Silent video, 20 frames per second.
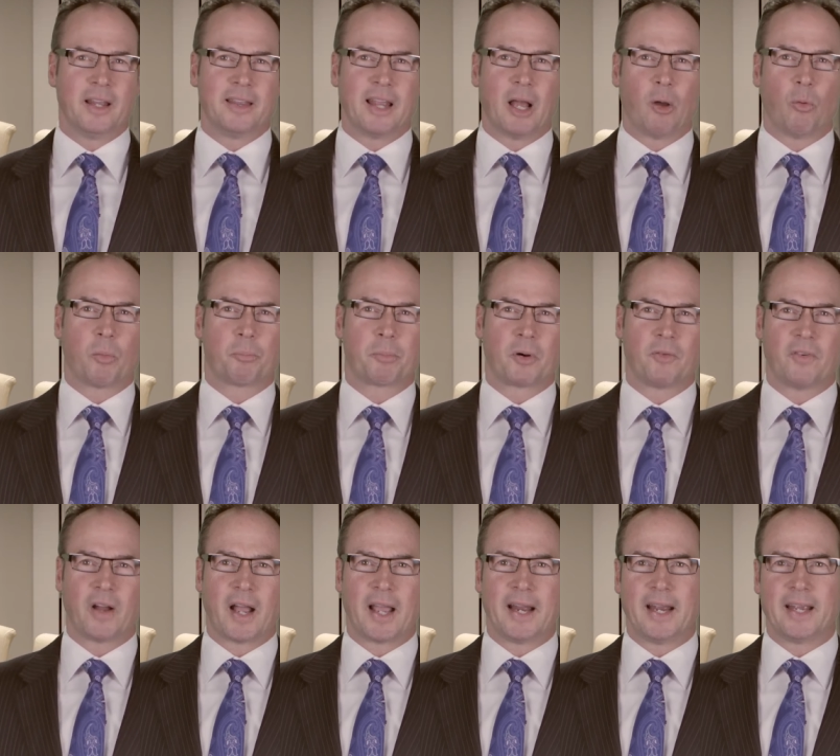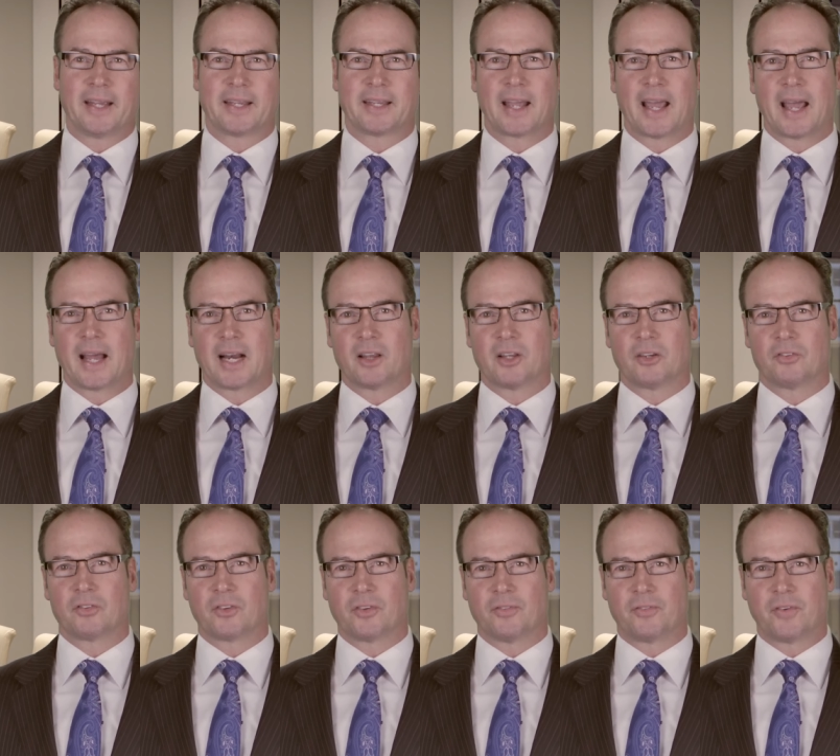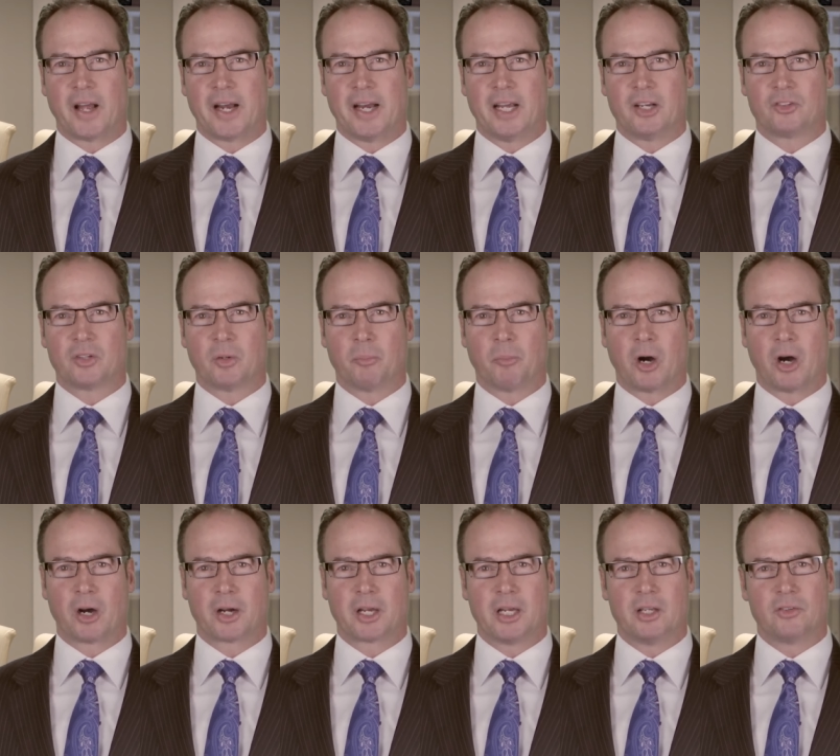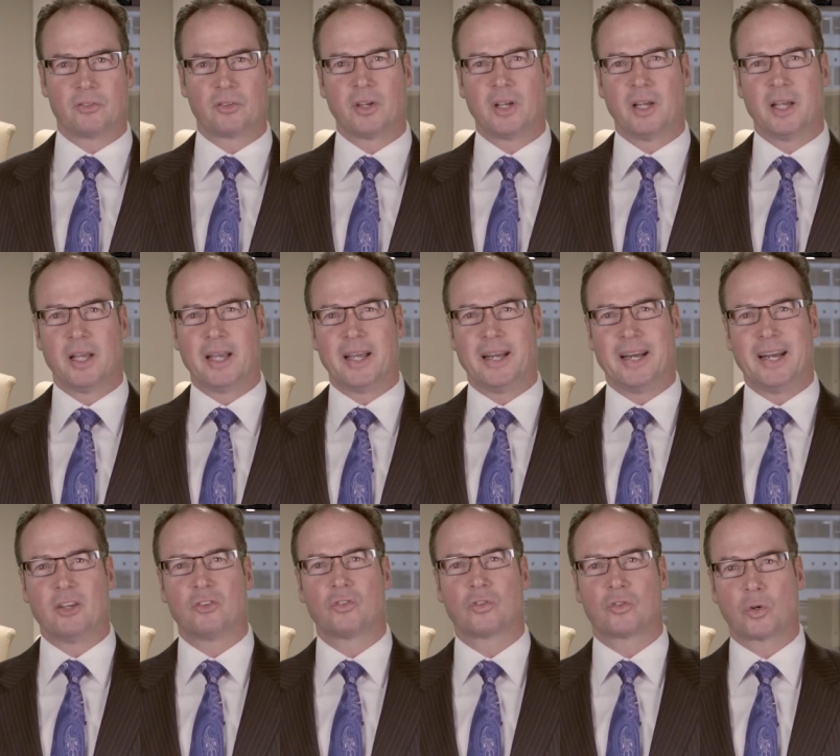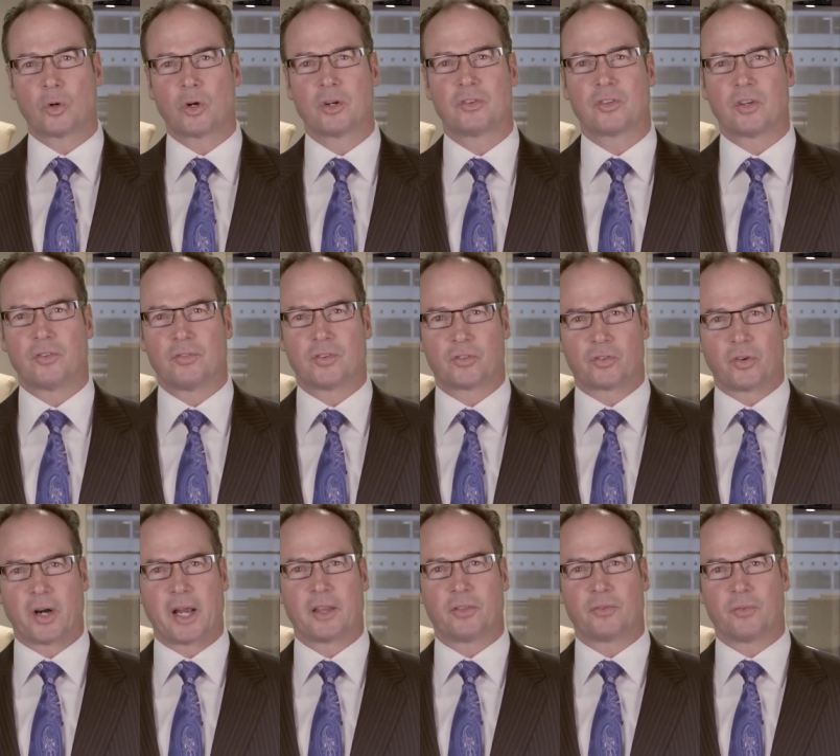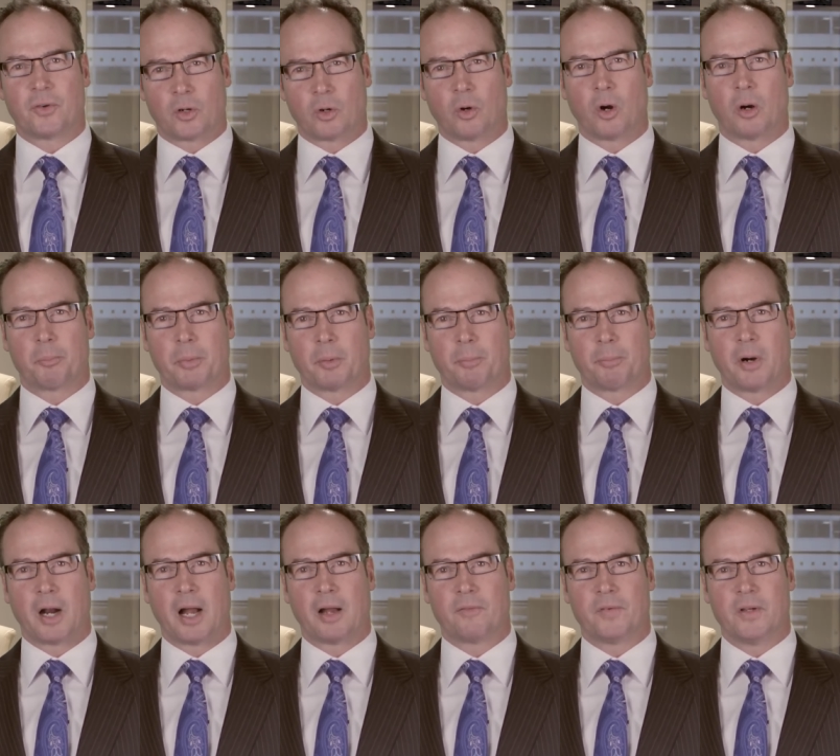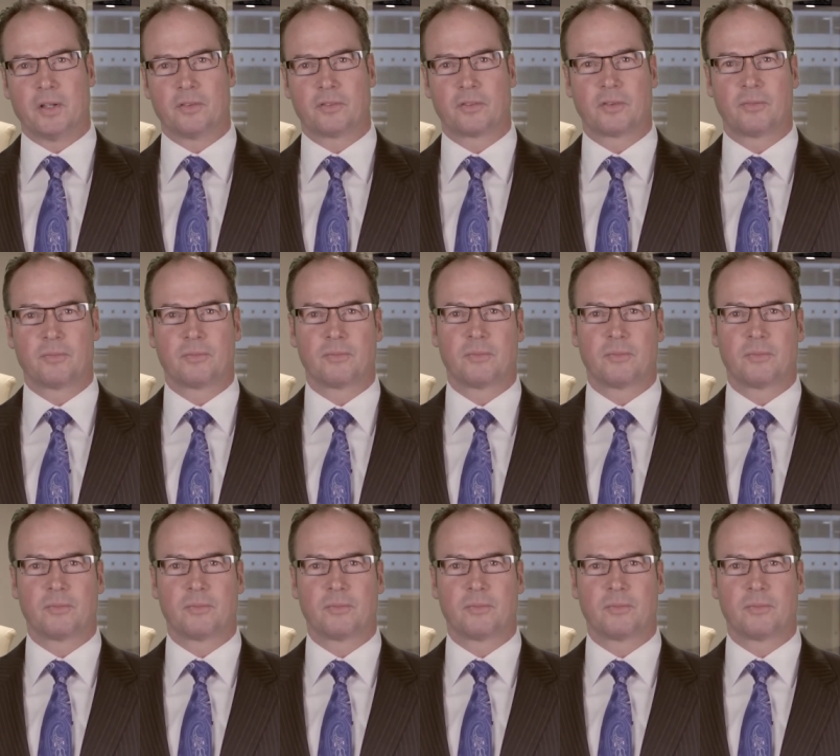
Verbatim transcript: that will provide a catalyst to financial markets and a source of strength for corporate profits.